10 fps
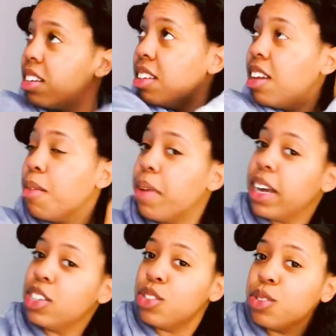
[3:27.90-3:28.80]
Now
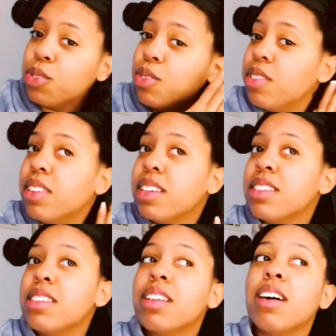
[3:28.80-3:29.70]
mind you, this
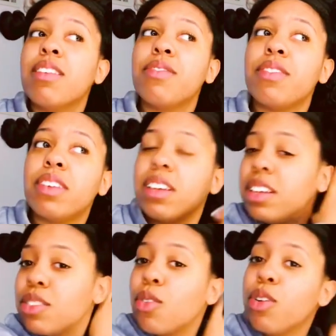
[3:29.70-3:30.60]
stuff
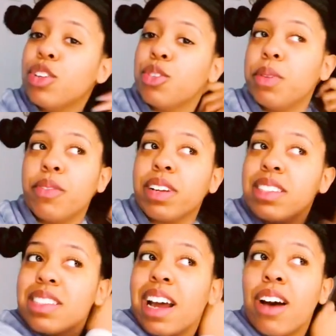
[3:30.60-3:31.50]
is going to be
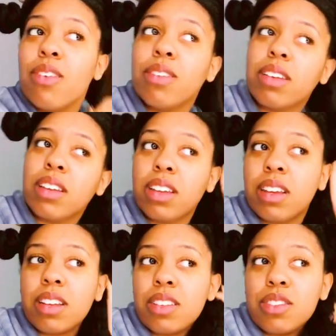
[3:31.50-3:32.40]
rinsed out,
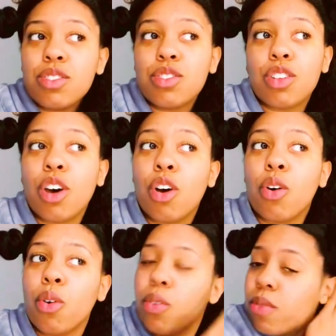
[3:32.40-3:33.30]

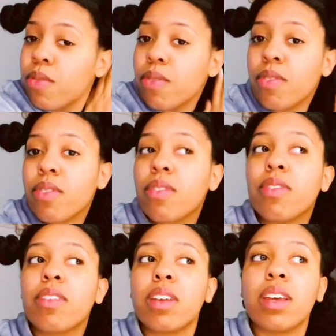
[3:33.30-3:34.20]
so
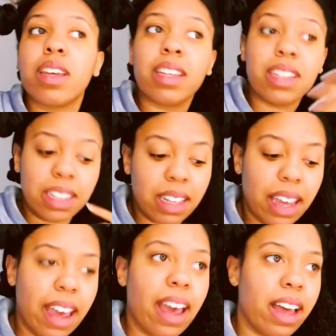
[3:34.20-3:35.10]

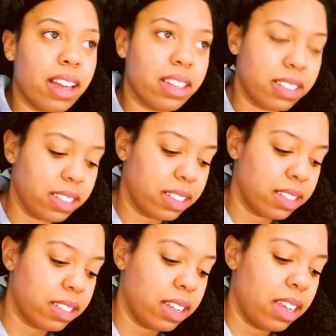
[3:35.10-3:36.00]
yeah,
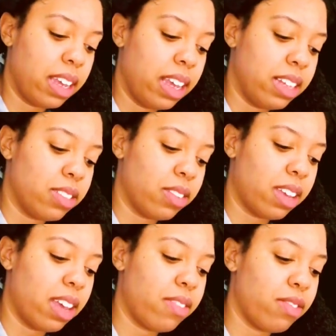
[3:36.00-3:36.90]
it's
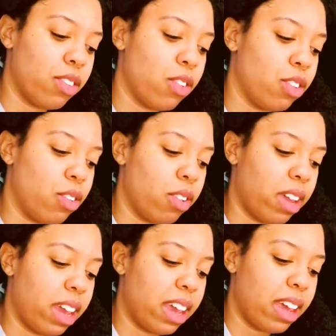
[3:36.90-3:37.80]
okay if you go a little
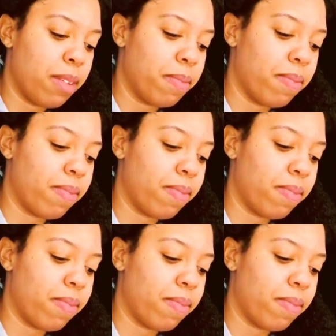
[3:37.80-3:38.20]
ham